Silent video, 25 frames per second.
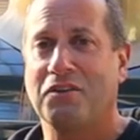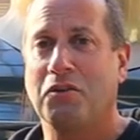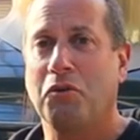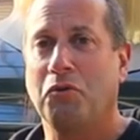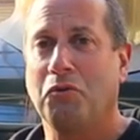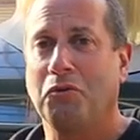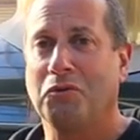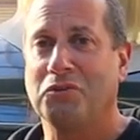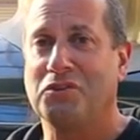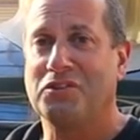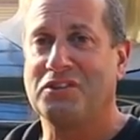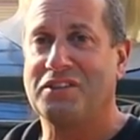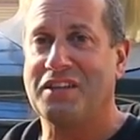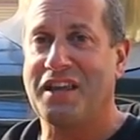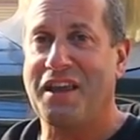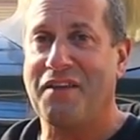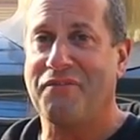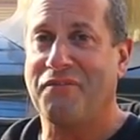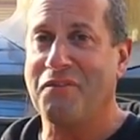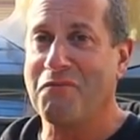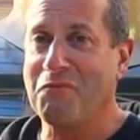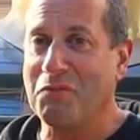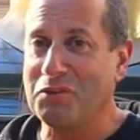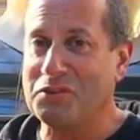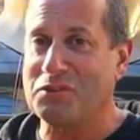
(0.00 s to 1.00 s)
And of course,
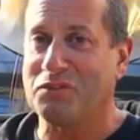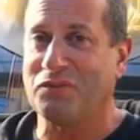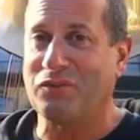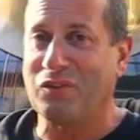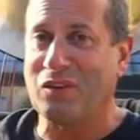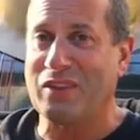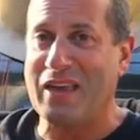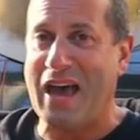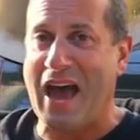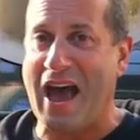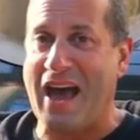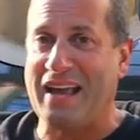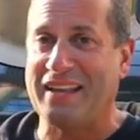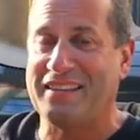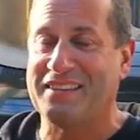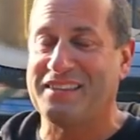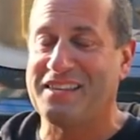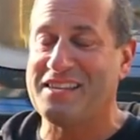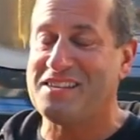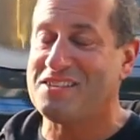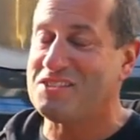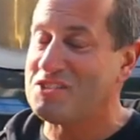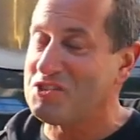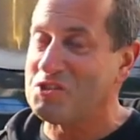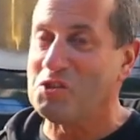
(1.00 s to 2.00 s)
if it wasn't for that,
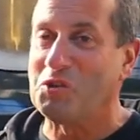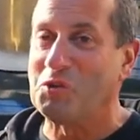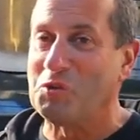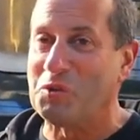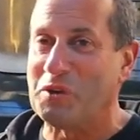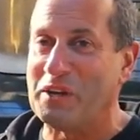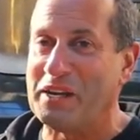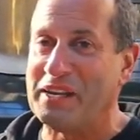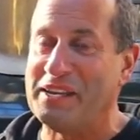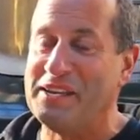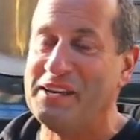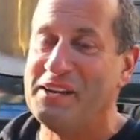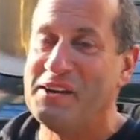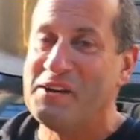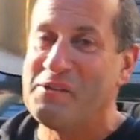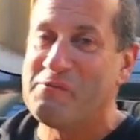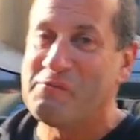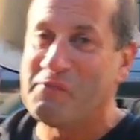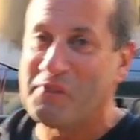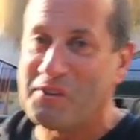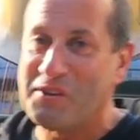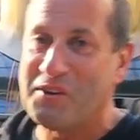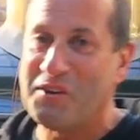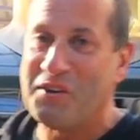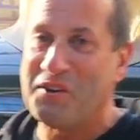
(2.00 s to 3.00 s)
this story
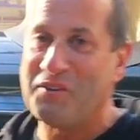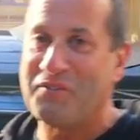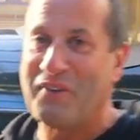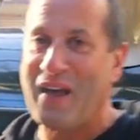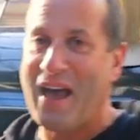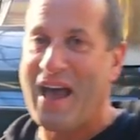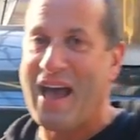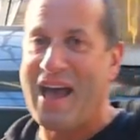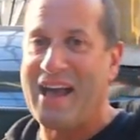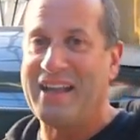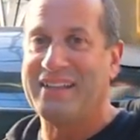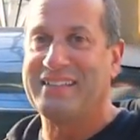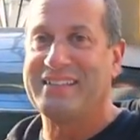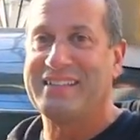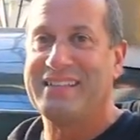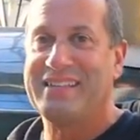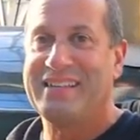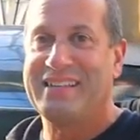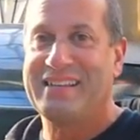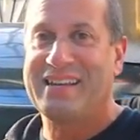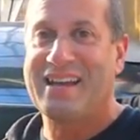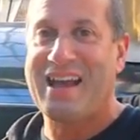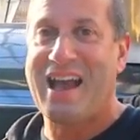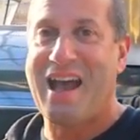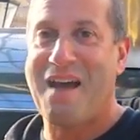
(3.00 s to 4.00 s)
would not have had
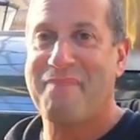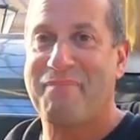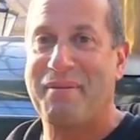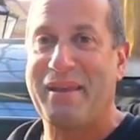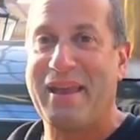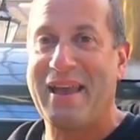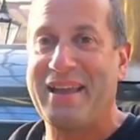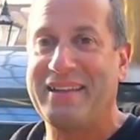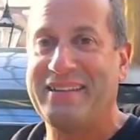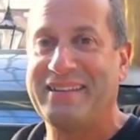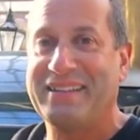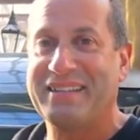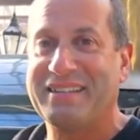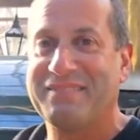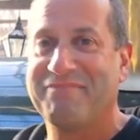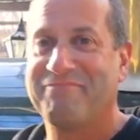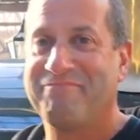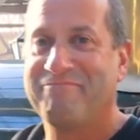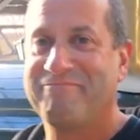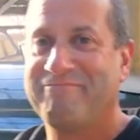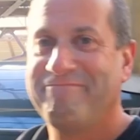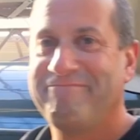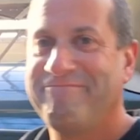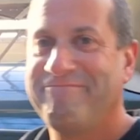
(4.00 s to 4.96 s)
a happy ending.